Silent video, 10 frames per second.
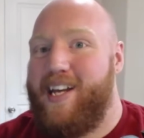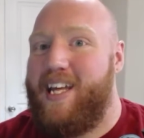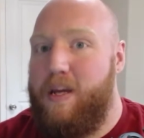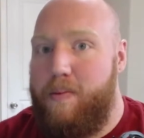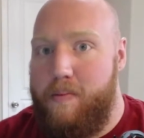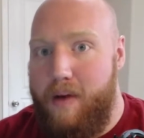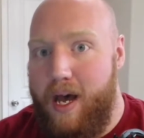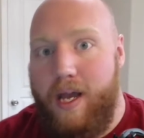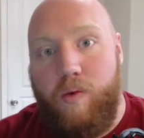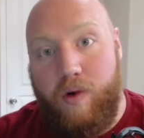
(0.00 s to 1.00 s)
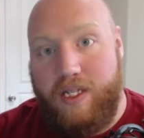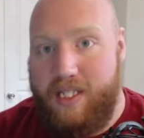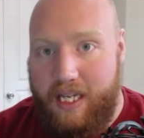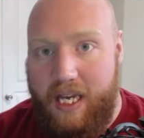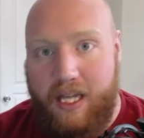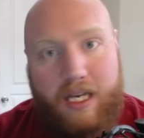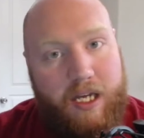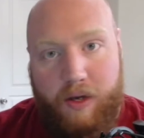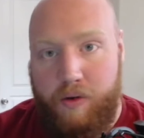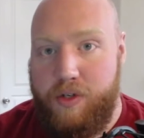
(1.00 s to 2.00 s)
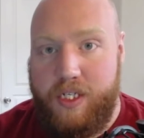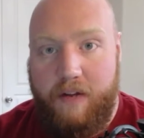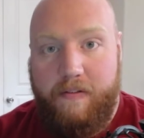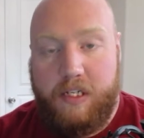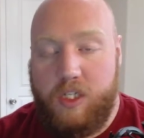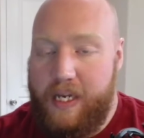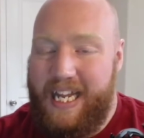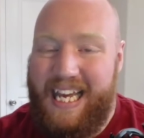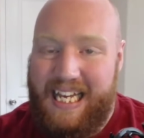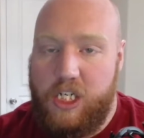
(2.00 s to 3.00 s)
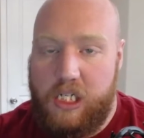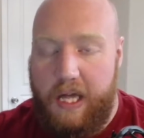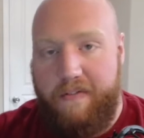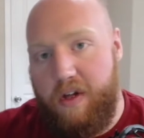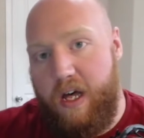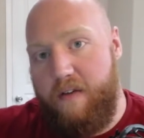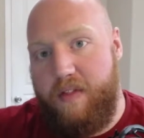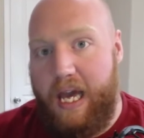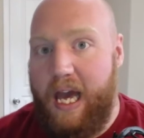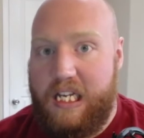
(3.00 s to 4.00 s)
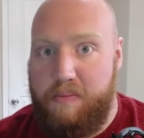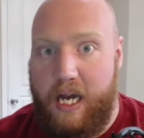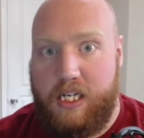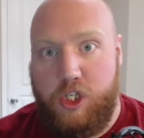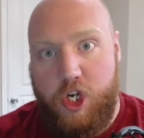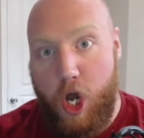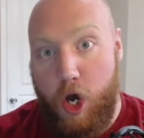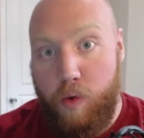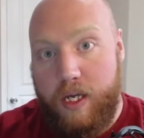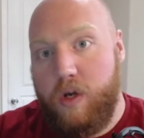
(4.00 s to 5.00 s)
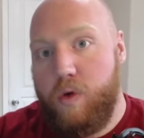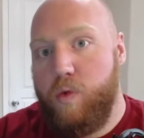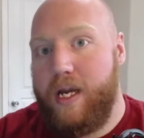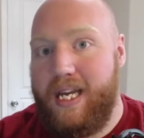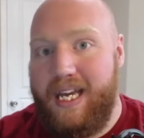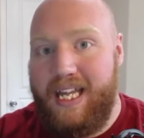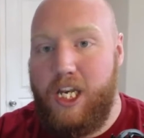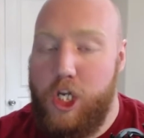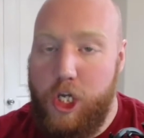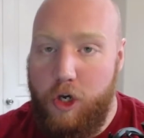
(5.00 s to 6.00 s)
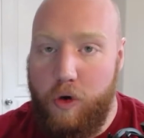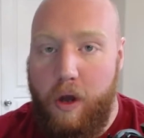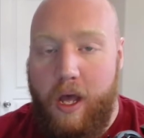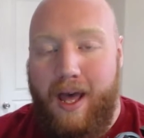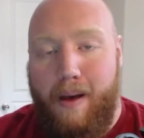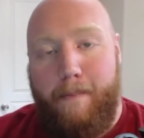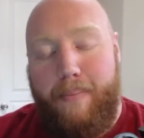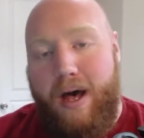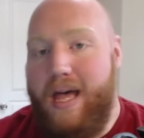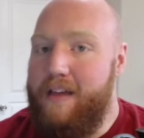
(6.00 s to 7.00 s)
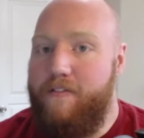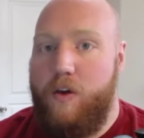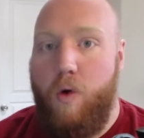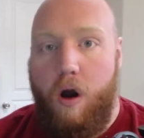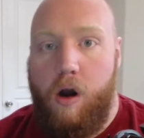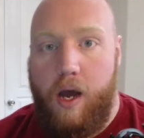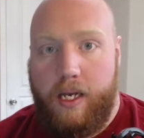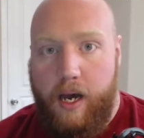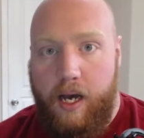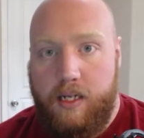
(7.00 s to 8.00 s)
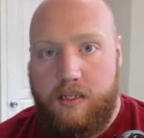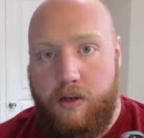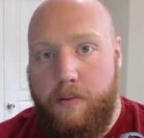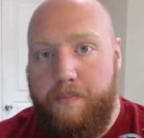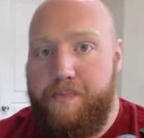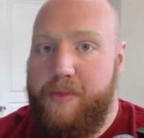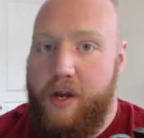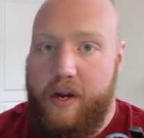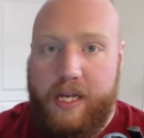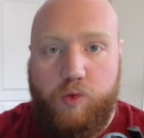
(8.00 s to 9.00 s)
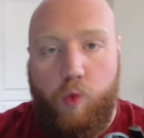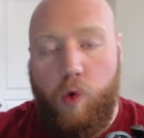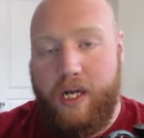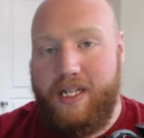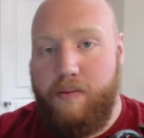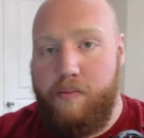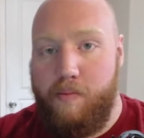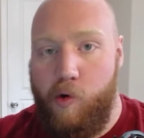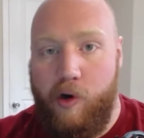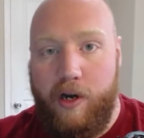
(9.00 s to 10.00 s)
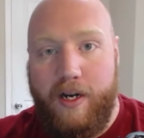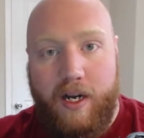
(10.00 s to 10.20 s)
keep in mind, once again, huge difference between each level of the Xbox. Know what your rig can do. But if you are on console, there is one more